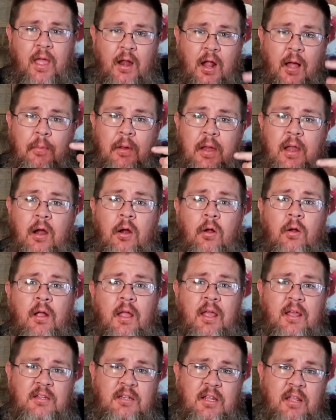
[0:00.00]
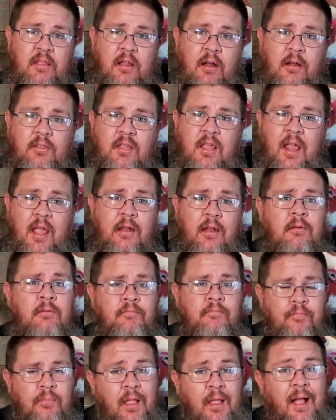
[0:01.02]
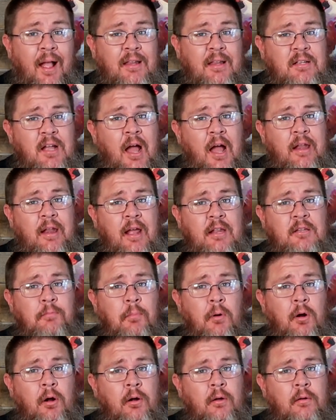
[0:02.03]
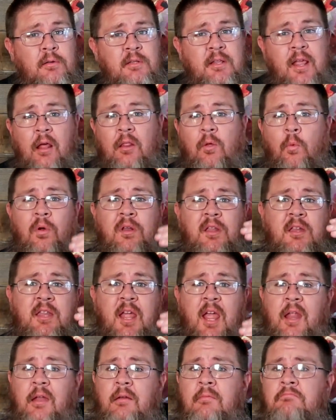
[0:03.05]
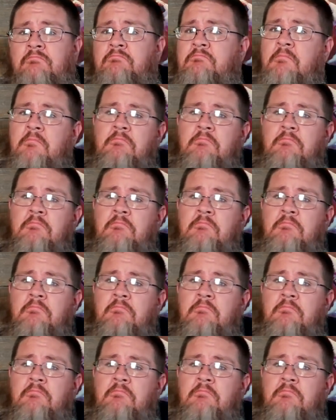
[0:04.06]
That habanero kicks in there at the end. That's got a nice burn. Scale of 1 to 10.